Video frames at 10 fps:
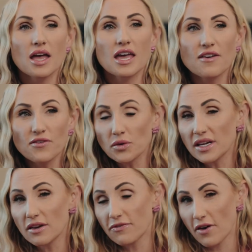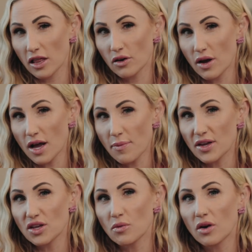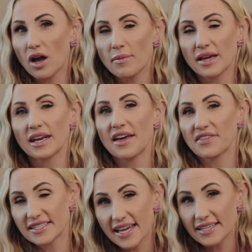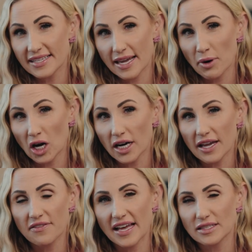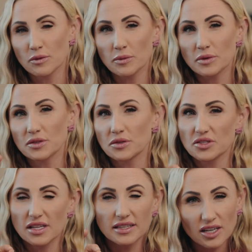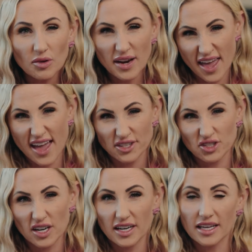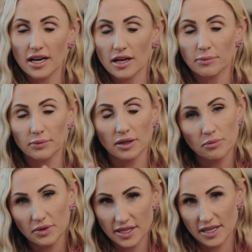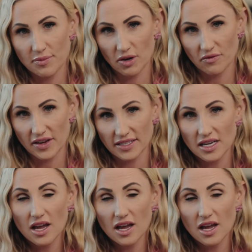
If you need a follow-up, you will come in at the 10-day mark, and that's when we'll do just a little bit of extra to get it completely perfect.